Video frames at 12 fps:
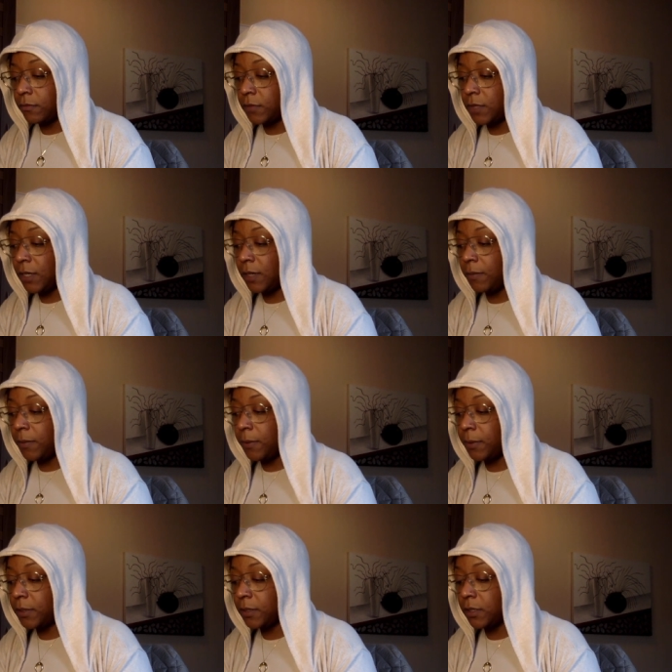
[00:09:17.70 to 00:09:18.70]
Take a
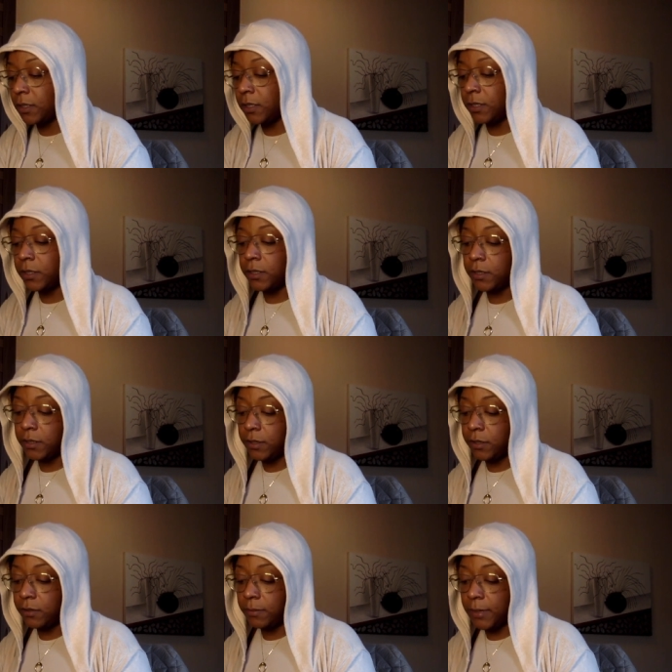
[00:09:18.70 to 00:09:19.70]
moment to clear
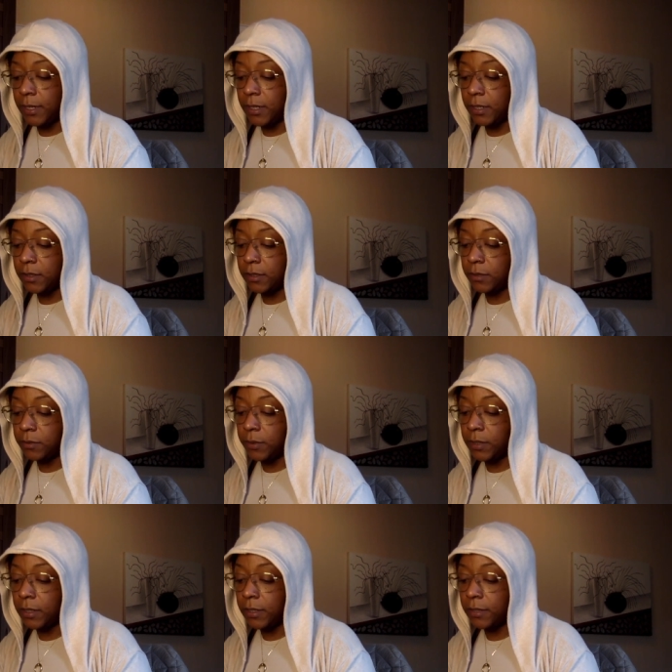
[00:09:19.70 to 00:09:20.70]
your mind this
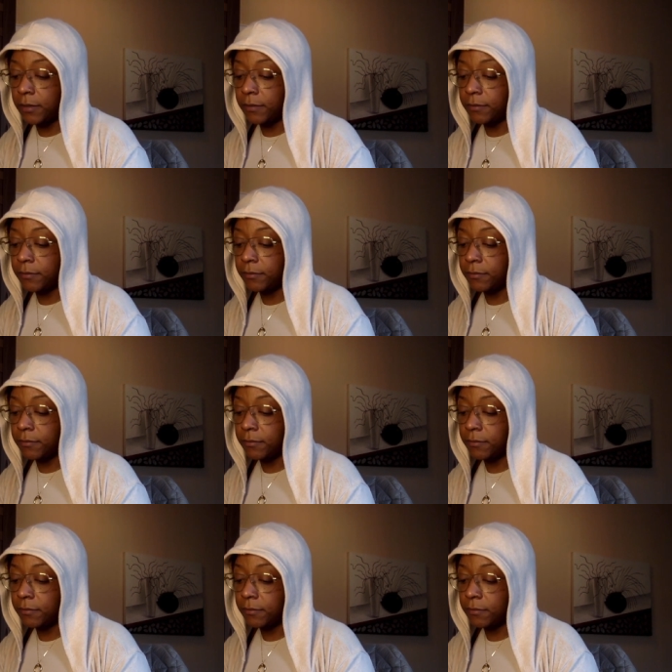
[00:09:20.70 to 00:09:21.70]
weekend.
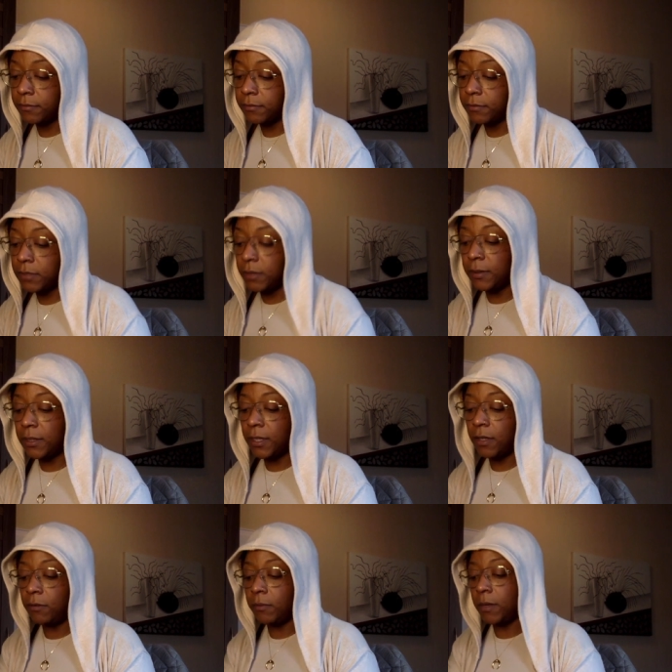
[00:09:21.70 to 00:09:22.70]
Something
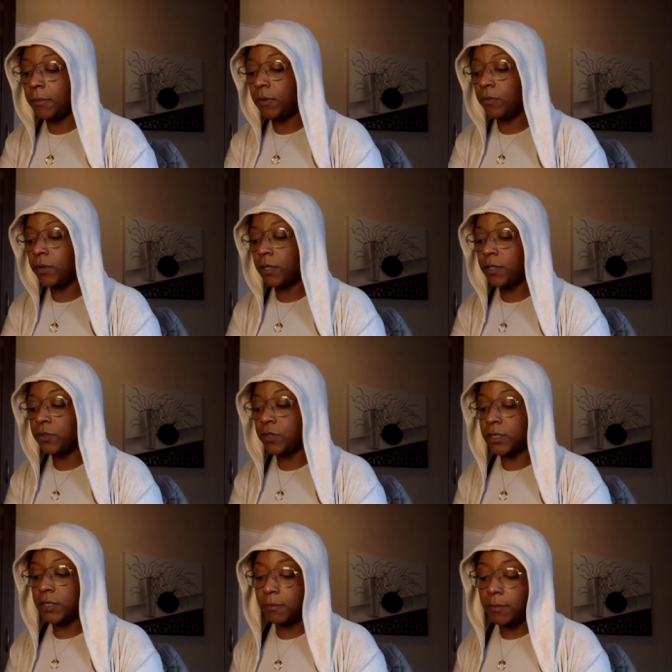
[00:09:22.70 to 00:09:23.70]
that you may be
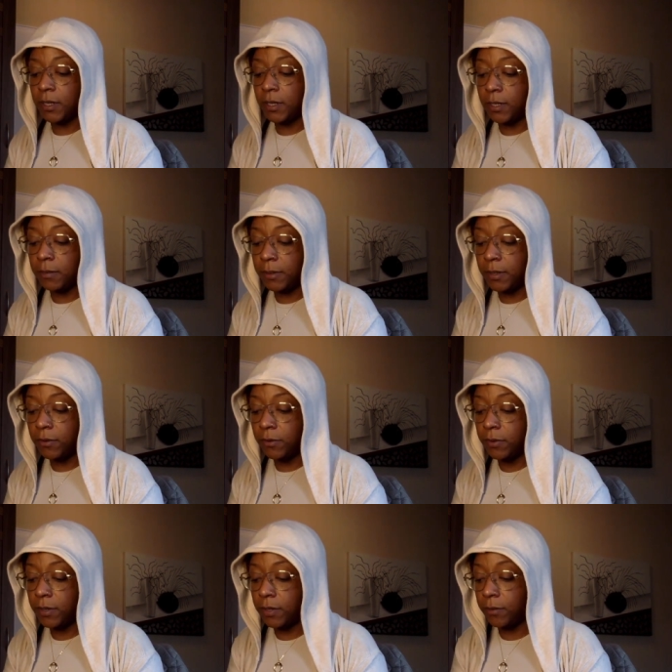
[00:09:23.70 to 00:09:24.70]
readdressing may not be
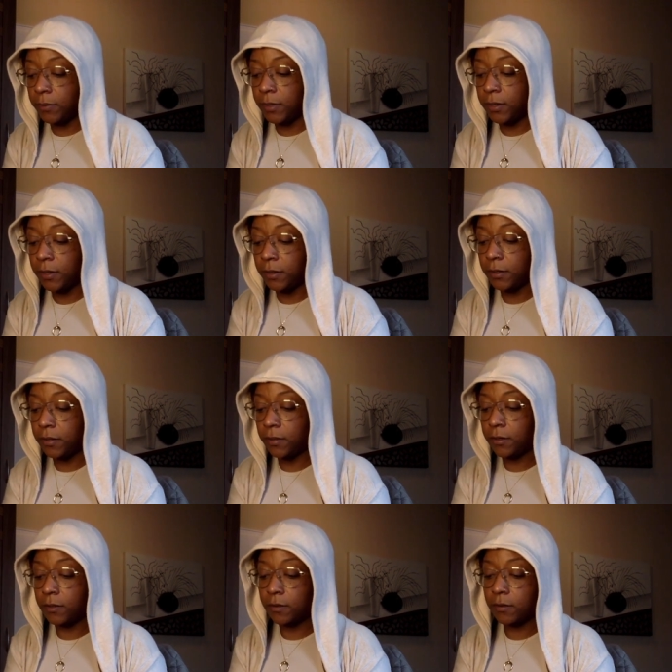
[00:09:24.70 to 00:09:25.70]
going anywhere.
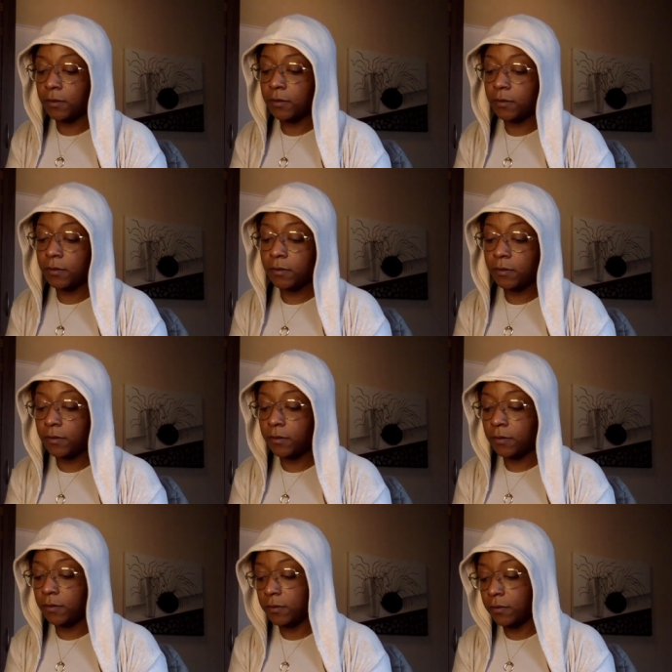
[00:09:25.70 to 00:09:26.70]

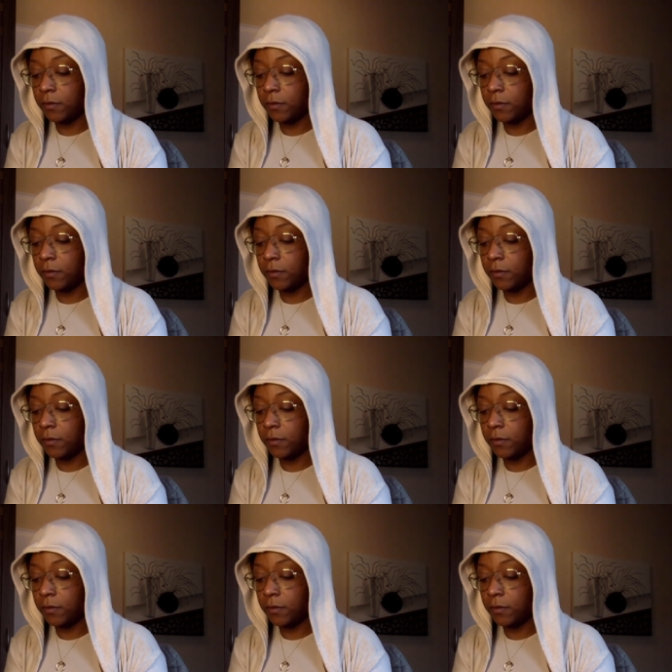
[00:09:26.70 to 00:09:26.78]
I